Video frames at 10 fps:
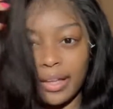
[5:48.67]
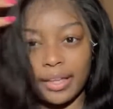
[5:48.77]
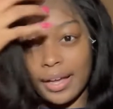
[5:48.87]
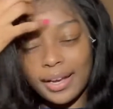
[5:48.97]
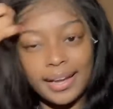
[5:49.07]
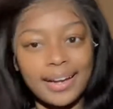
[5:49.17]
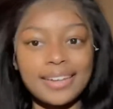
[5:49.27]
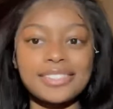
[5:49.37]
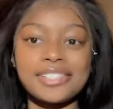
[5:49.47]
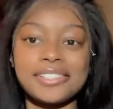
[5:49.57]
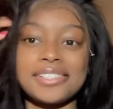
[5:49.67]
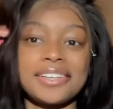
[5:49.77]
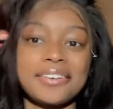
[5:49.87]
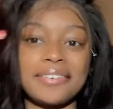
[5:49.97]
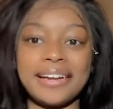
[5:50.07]
Y'all, like, I could just
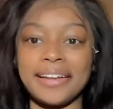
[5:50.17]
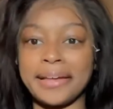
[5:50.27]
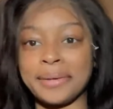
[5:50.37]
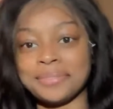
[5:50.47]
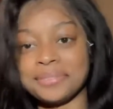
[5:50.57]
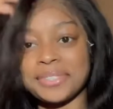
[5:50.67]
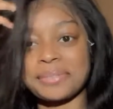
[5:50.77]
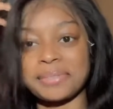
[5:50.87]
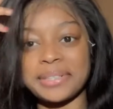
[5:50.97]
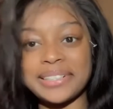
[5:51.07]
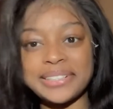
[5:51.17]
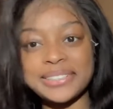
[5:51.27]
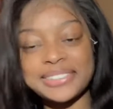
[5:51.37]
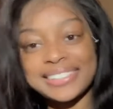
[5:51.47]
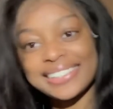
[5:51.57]
see it right now with some
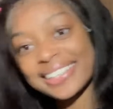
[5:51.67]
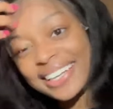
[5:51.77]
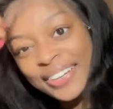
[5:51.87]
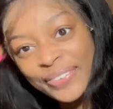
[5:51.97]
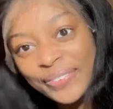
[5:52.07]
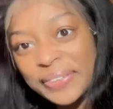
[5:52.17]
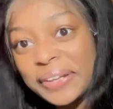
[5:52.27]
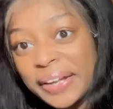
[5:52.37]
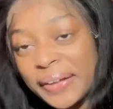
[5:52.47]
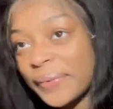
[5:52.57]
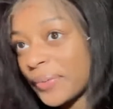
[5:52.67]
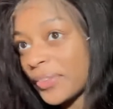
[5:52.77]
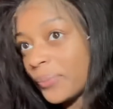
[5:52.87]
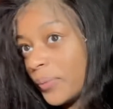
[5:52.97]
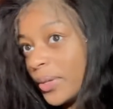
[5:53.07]
curls. You know,
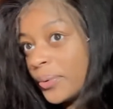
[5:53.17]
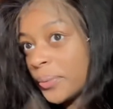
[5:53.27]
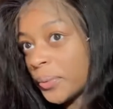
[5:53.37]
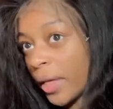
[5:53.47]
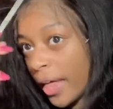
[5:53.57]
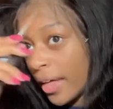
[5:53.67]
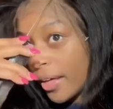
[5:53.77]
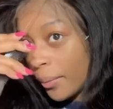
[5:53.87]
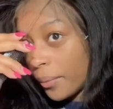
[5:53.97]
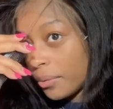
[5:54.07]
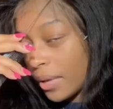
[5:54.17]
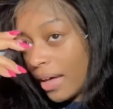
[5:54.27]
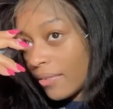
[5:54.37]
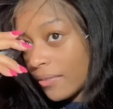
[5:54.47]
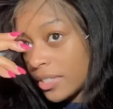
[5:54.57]
when you
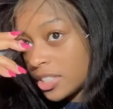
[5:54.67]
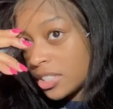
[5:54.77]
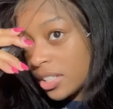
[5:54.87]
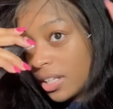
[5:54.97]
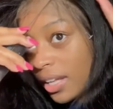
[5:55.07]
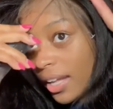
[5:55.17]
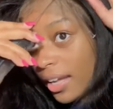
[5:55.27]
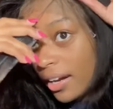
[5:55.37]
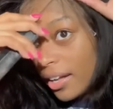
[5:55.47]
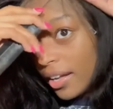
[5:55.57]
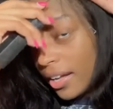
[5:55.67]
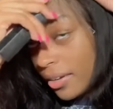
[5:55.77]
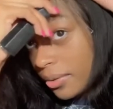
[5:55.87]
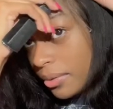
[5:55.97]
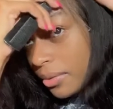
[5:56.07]
have a vision in your head on
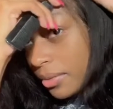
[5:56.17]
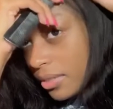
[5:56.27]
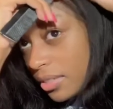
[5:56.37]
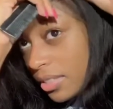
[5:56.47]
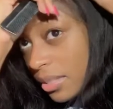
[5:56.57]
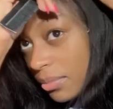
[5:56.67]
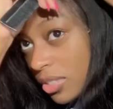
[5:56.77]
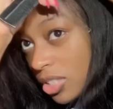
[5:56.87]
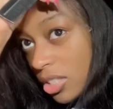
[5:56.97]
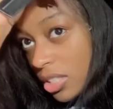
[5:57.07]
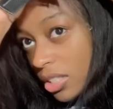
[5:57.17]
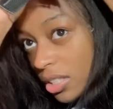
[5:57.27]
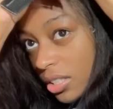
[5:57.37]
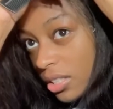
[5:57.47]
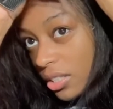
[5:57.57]
how something should
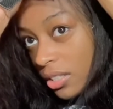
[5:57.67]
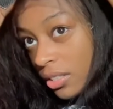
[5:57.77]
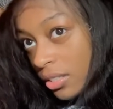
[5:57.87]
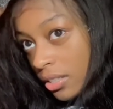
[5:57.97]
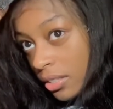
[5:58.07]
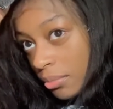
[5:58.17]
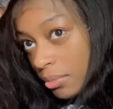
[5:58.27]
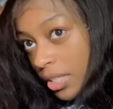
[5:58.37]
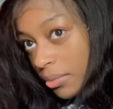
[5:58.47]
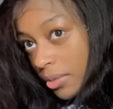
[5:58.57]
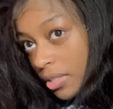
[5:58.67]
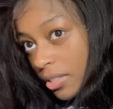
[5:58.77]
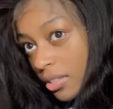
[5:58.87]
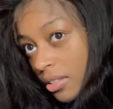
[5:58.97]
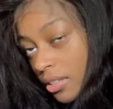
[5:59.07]
look, baby,
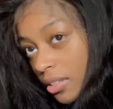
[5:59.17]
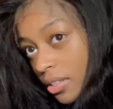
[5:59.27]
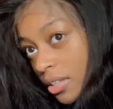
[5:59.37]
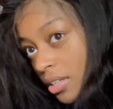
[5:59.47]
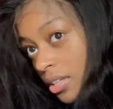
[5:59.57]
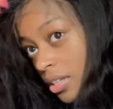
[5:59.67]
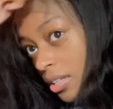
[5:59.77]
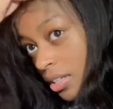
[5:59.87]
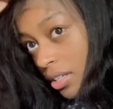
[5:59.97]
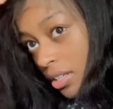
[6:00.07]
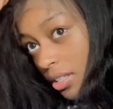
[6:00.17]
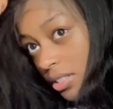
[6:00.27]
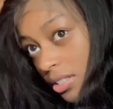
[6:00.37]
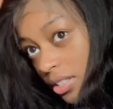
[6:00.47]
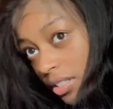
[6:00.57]

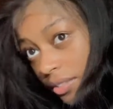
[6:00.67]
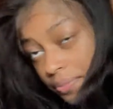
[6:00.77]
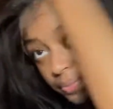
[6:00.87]
it's lit.